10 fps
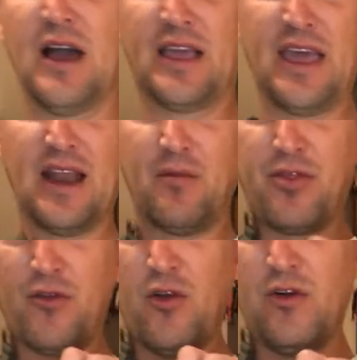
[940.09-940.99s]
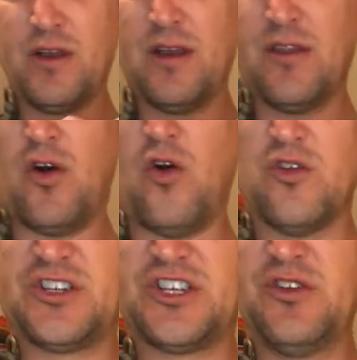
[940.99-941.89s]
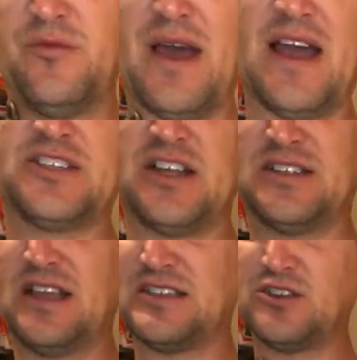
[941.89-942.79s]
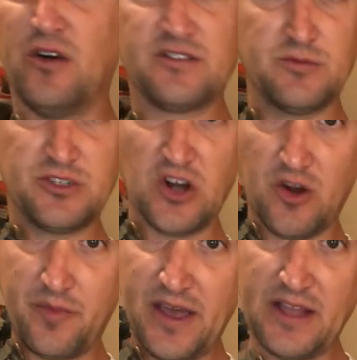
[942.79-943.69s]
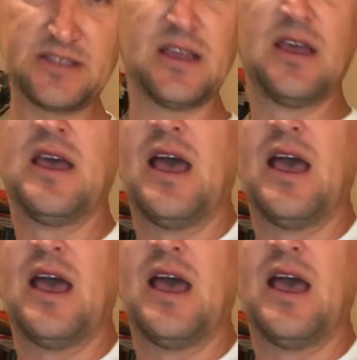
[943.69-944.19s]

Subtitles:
Again, I'm throwing the whole shooting match. I still have some jerk baits.